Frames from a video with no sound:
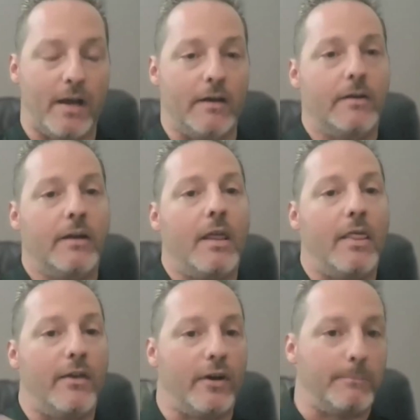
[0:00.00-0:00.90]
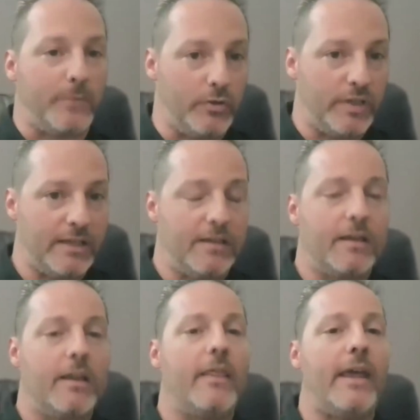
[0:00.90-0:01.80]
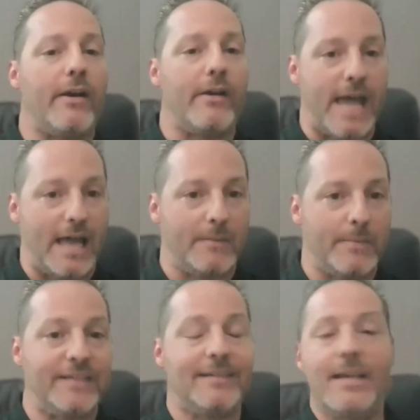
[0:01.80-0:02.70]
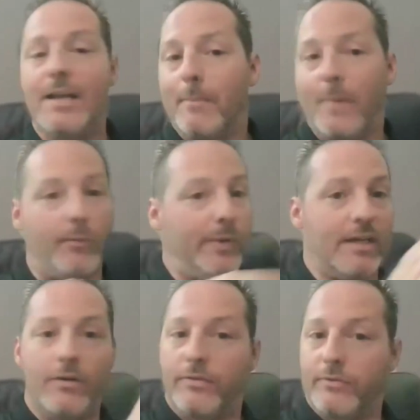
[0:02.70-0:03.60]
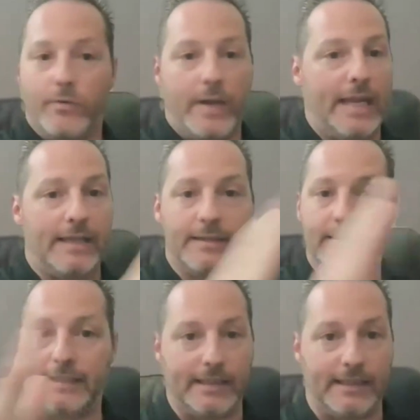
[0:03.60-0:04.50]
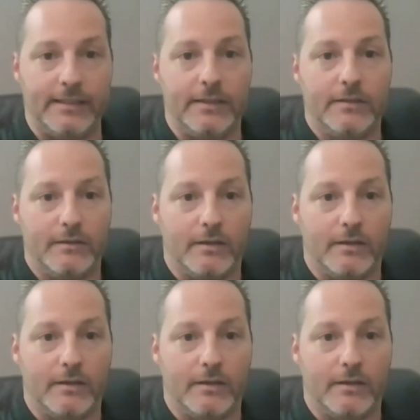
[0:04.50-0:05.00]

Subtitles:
webinar. They're muted, they're anonymous, but we go through A to Z.